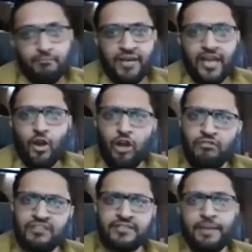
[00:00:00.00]
but I
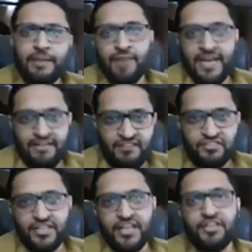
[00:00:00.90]
always kept my
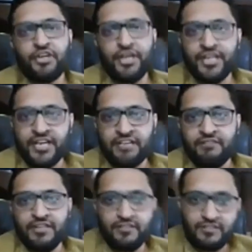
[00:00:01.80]
investing and trading
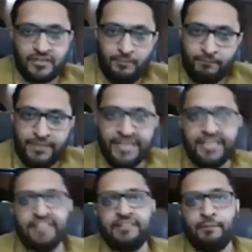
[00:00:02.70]
activities
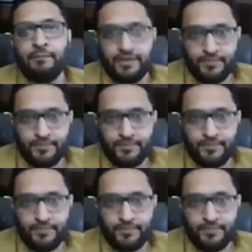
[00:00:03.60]
completely separate,